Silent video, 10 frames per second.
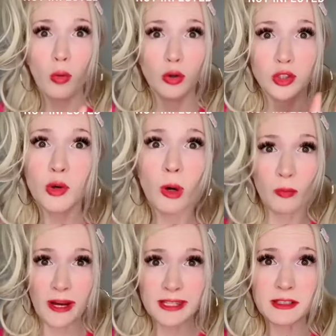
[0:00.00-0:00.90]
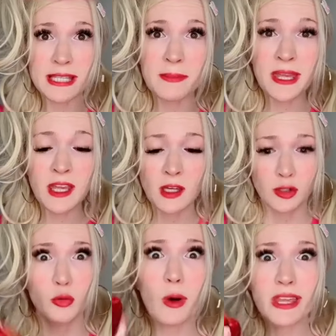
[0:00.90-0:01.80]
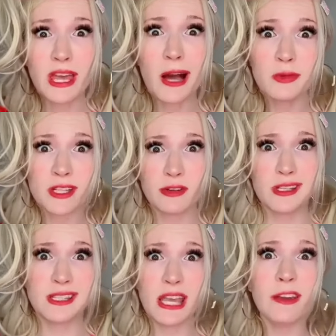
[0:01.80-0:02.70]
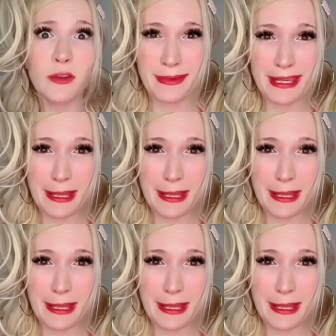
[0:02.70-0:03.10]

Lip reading: you all right there, Timmy? You're lucky I was there to save you.